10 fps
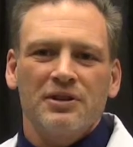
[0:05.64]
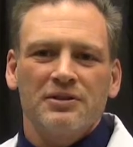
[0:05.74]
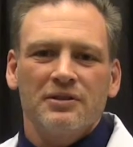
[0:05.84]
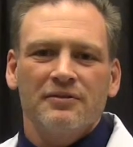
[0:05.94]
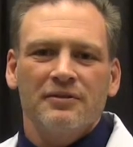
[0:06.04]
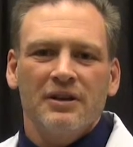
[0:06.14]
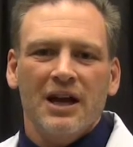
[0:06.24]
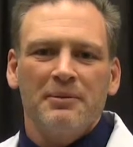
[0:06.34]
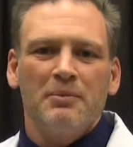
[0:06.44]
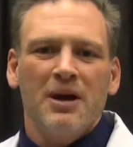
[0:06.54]
Joseph, and
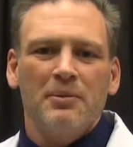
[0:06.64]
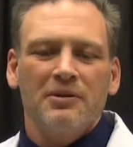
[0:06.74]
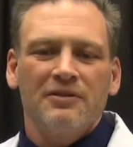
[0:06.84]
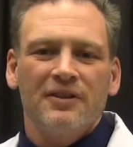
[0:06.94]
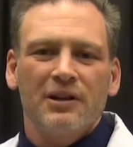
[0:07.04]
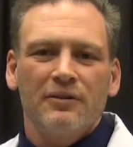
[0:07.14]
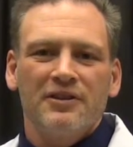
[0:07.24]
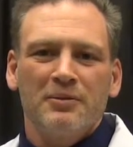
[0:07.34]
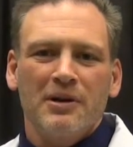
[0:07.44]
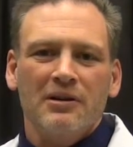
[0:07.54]
I'm a member and fellow of
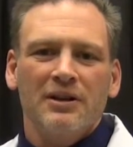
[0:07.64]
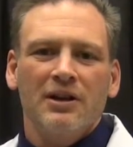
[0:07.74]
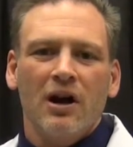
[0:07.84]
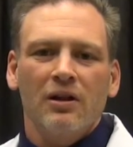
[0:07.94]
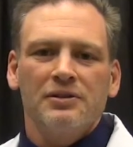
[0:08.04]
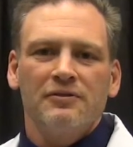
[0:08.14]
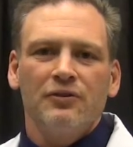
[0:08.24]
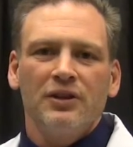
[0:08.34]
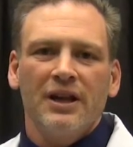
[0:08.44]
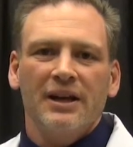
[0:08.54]
the American College of
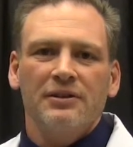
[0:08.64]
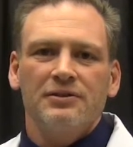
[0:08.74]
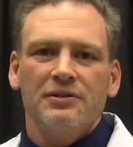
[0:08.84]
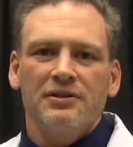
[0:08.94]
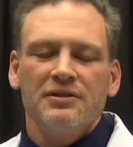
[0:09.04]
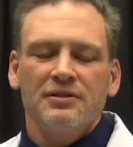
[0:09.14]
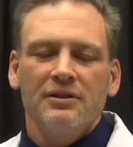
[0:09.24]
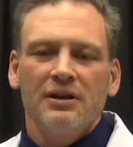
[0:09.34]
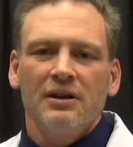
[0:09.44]
Foot and Ankle Surgeons.